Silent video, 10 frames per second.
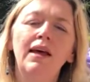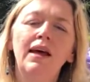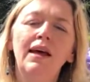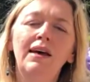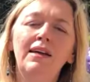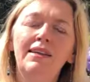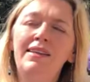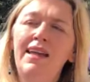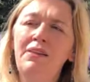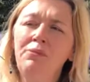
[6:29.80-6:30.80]

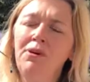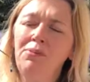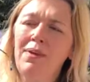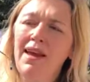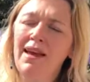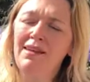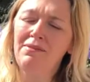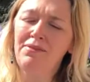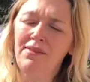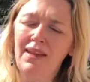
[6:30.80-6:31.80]
Then what we have
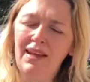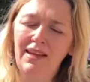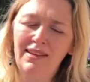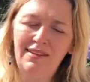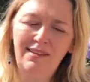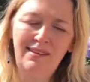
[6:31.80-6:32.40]
is